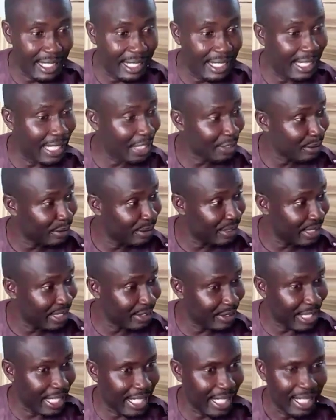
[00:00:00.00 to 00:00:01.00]
election
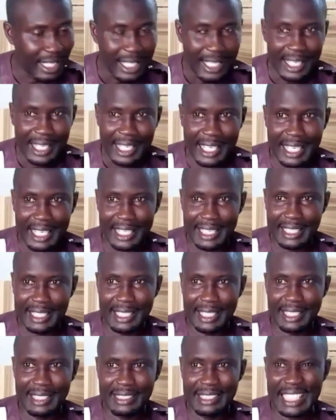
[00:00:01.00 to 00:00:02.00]
era, and
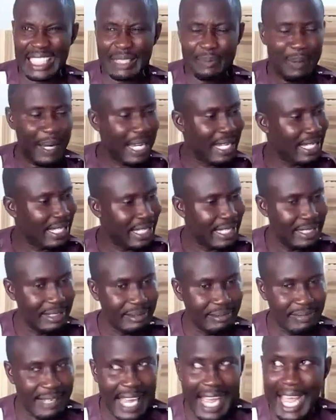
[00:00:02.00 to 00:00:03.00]
despite
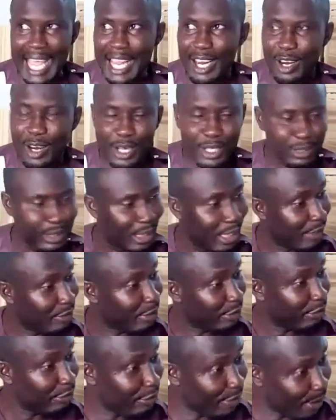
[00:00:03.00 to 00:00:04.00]
the high cost
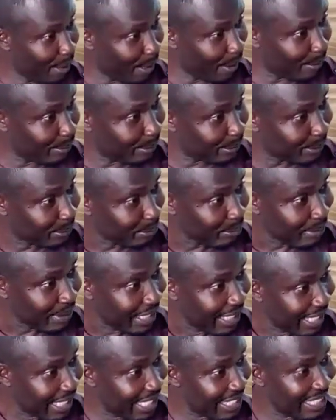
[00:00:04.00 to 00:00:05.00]
of the
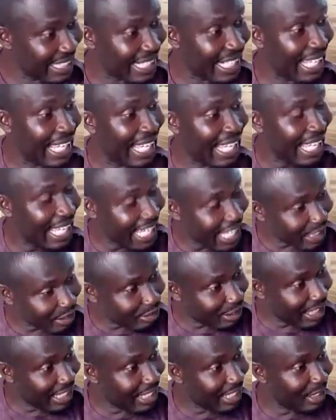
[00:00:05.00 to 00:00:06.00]
forms, and there are
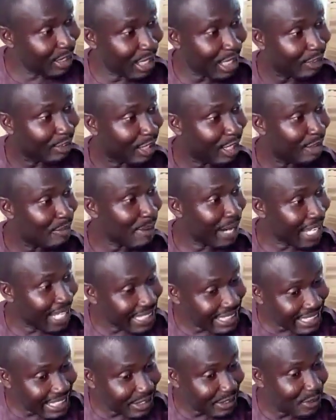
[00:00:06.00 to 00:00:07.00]
actually a lot of
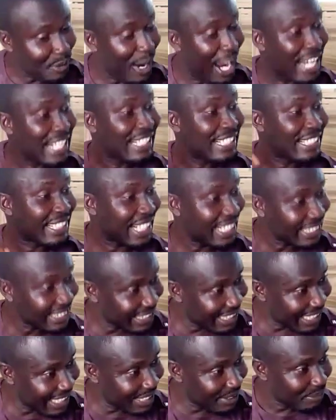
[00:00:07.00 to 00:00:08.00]
Bayelsans who are
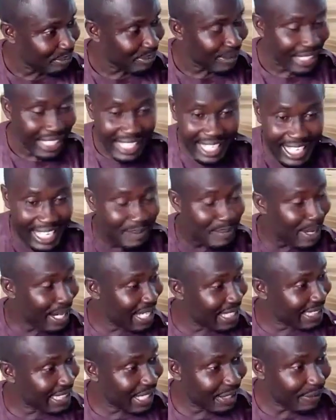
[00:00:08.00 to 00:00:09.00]
interested in
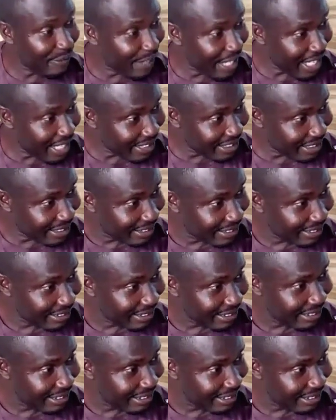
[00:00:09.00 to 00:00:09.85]
Bayelsan affairs.